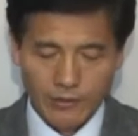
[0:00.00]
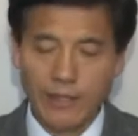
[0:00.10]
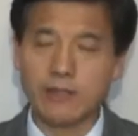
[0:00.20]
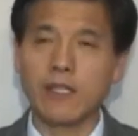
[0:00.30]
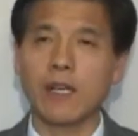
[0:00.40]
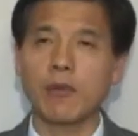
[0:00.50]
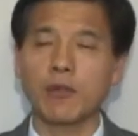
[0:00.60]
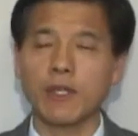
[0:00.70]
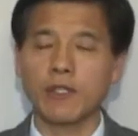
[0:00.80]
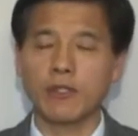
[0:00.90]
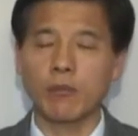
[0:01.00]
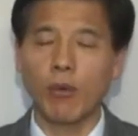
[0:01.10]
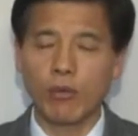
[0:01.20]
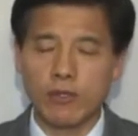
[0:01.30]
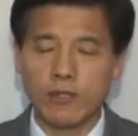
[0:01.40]
God
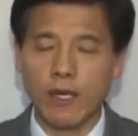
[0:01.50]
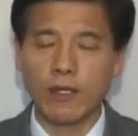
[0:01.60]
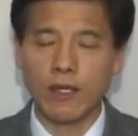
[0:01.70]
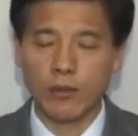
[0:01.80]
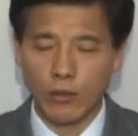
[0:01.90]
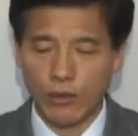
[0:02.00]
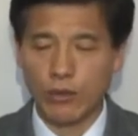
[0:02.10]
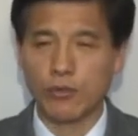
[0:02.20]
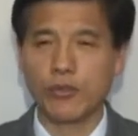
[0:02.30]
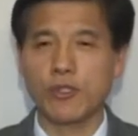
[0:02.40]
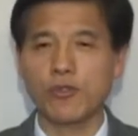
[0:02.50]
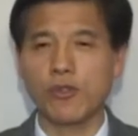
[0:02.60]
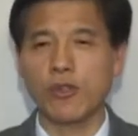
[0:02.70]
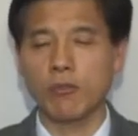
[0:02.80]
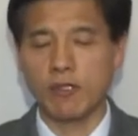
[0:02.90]
two coins.
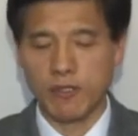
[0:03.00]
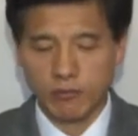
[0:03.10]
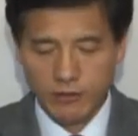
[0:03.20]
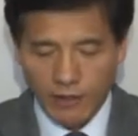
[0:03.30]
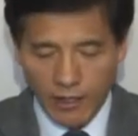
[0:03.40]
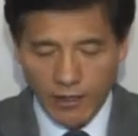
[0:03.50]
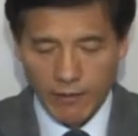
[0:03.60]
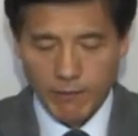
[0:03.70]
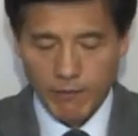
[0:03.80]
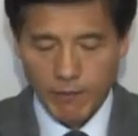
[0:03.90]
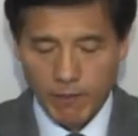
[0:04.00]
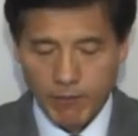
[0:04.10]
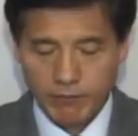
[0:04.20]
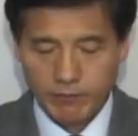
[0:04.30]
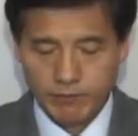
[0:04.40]
A
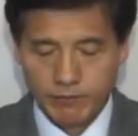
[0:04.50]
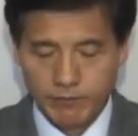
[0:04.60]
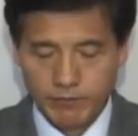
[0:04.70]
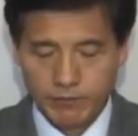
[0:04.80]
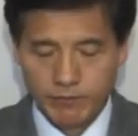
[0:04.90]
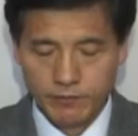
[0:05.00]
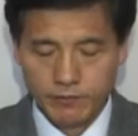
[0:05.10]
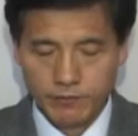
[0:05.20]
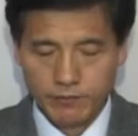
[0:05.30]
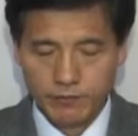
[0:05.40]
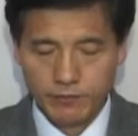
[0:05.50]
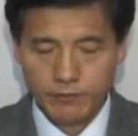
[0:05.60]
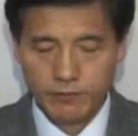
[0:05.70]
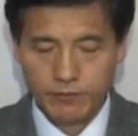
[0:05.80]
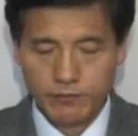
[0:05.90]
child served with
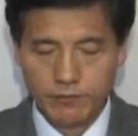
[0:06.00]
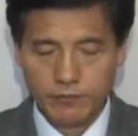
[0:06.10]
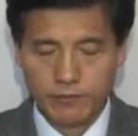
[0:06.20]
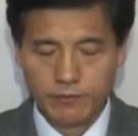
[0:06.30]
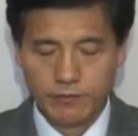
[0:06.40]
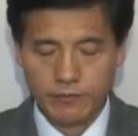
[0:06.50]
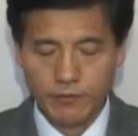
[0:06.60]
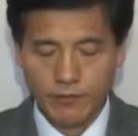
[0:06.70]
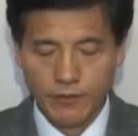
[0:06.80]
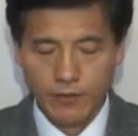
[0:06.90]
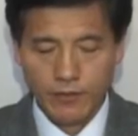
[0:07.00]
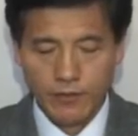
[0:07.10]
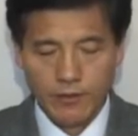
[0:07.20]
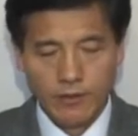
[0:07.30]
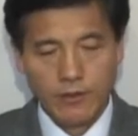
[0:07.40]
five loaves of
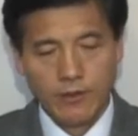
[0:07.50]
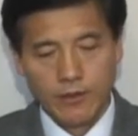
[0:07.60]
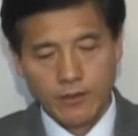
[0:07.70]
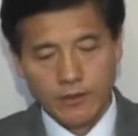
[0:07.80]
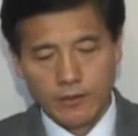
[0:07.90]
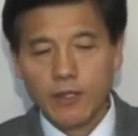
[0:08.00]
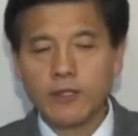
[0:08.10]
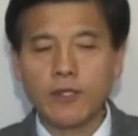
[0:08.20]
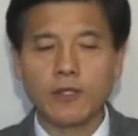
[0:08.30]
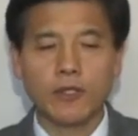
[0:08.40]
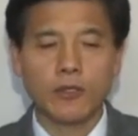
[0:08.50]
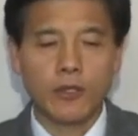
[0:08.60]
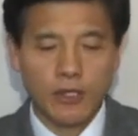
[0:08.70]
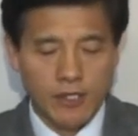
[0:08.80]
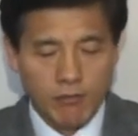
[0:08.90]
bread and
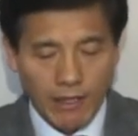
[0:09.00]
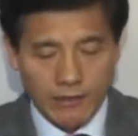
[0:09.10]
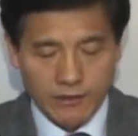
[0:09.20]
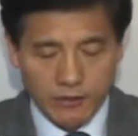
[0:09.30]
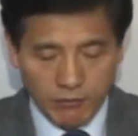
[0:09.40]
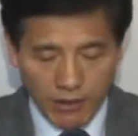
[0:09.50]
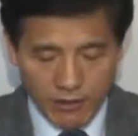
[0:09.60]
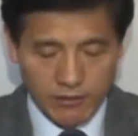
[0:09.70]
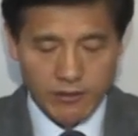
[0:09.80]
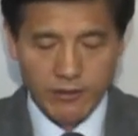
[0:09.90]
two fish.